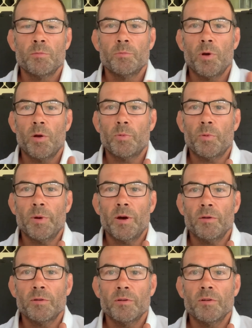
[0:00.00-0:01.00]
Purple
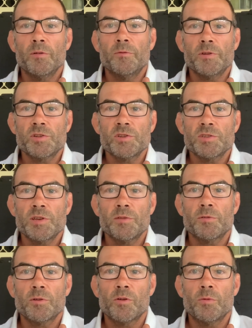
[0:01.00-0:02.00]
belt, efficiency
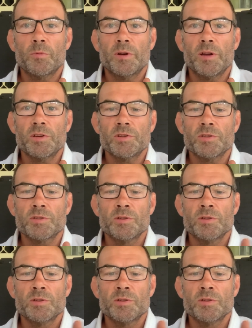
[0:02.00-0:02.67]
through combinations.